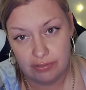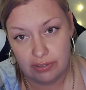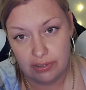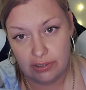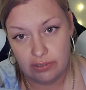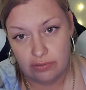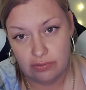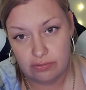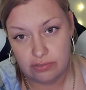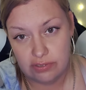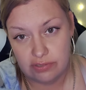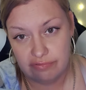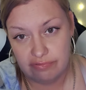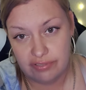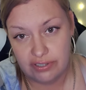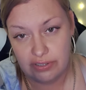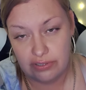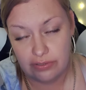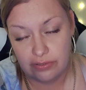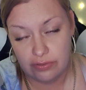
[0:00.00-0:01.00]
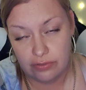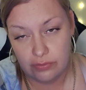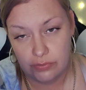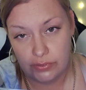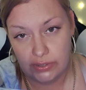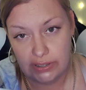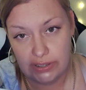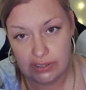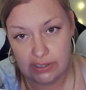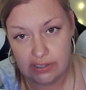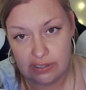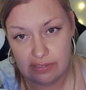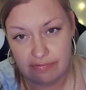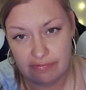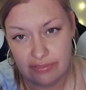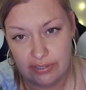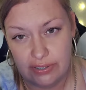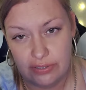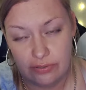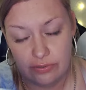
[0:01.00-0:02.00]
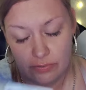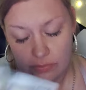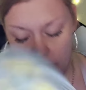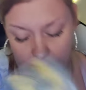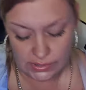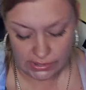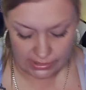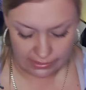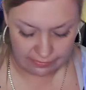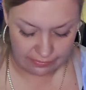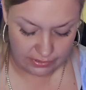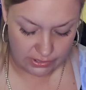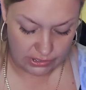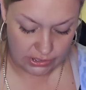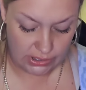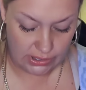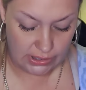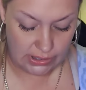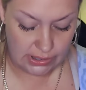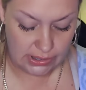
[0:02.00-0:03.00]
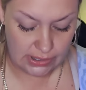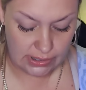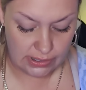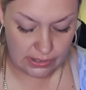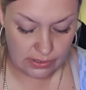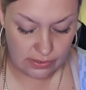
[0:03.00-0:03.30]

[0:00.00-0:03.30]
you know, to feed their own needs, to feed their own selfish needs.